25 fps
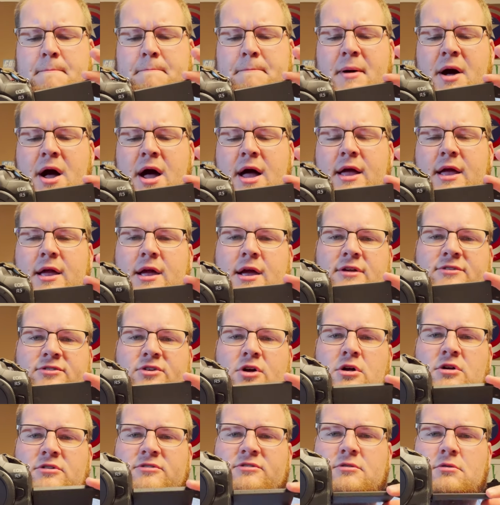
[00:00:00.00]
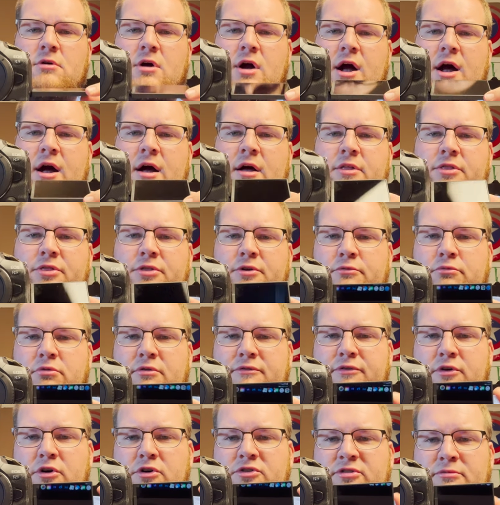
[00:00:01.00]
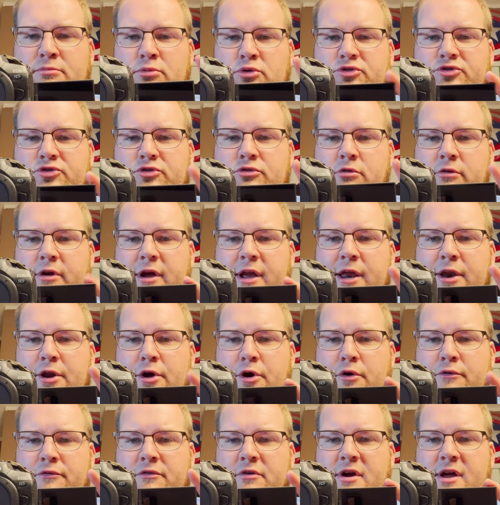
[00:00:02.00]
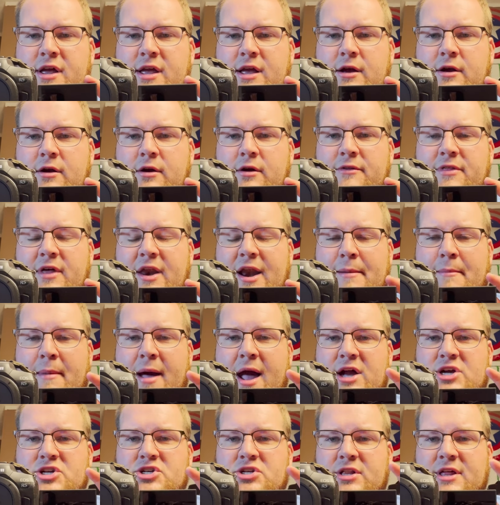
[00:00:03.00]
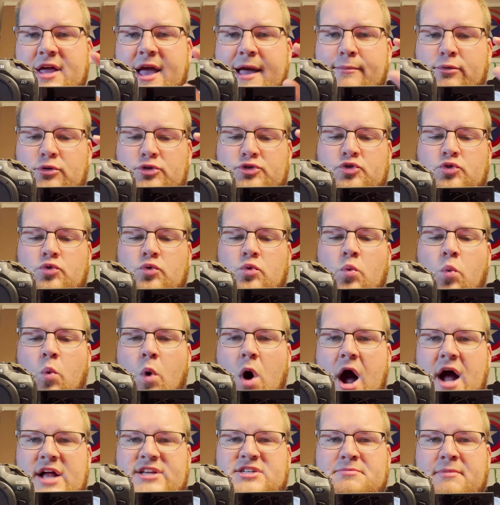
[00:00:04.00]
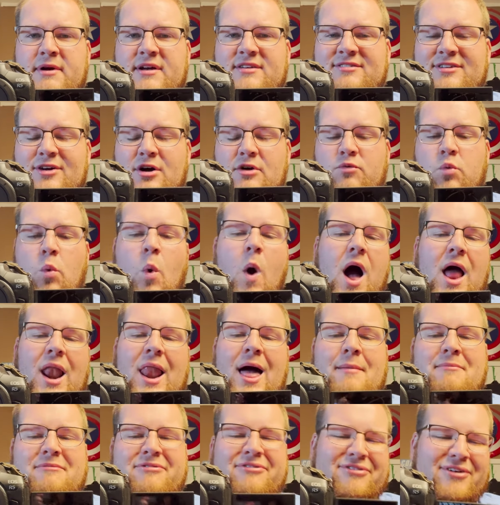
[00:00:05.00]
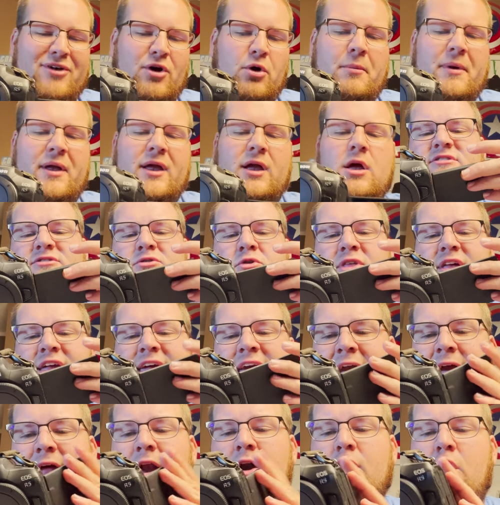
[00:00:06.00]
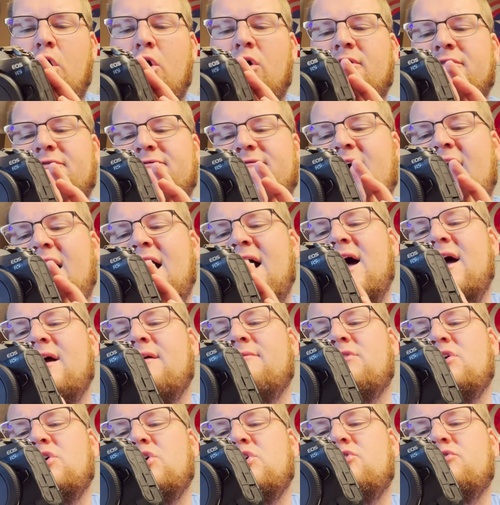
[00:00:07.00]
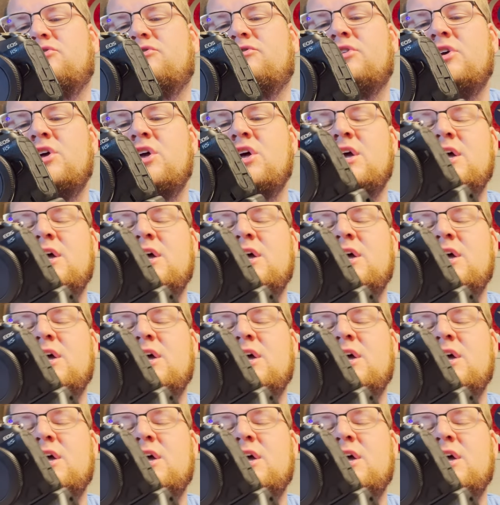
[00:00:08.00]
But it's also got the reversible screen over here that I'm actually able to watch myself while I'm filming. So the Canon R5 is